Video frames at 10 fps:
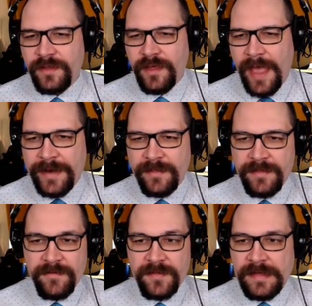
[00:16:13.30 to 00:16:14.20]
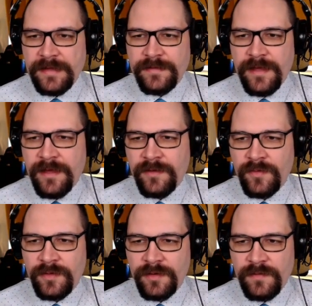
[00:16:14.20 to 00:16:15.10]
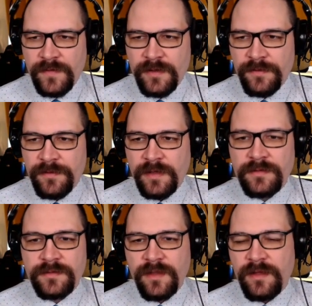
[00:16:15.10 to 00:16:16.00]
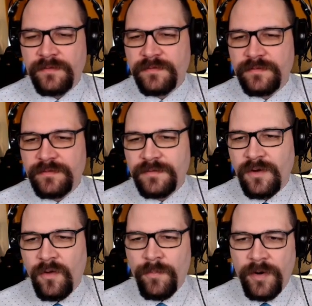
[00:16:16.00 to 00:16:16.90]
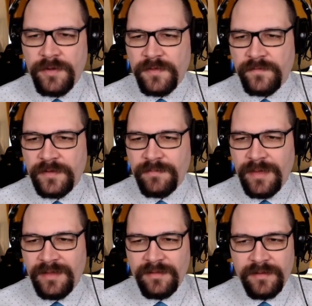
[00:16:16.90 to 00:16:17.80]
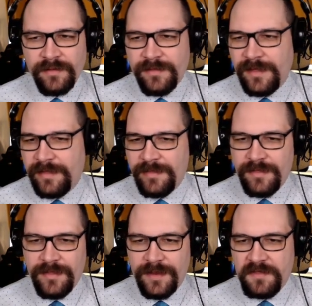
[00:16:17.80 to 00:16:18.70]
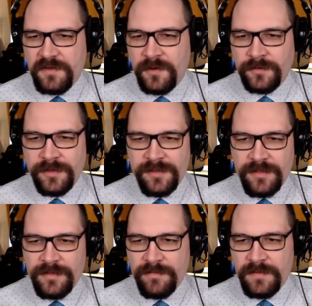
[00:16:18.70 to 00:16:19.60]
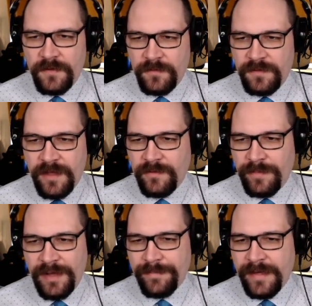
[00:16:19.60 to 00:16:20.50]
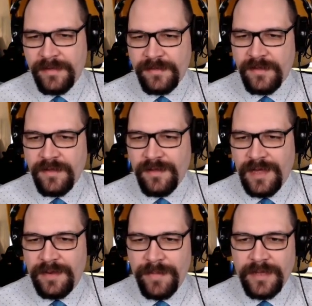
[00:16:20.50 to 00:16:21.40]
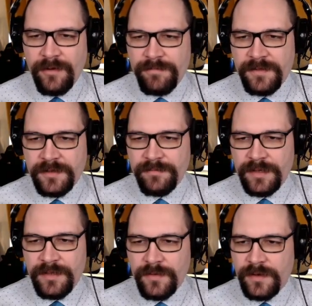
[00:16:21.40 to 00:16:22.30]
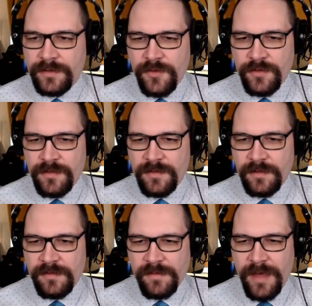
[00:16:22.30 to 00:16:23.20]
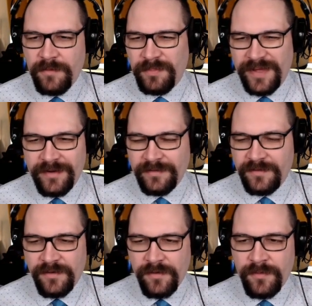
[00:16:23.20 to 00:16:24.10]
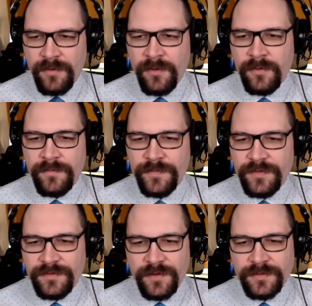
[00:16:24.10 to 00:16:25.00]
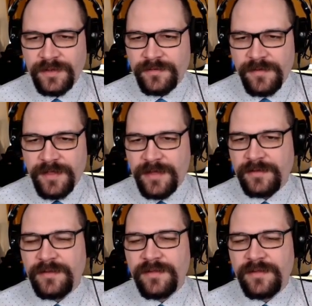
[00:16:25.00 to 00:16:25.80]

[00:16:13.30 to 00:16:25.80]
It is, as you see it now, a difficult thing to love. Whole parts of it make little sense, and its oldest systems, those now bypassed and made obsolete by newer additions, still somehow play an integral role you don't understand.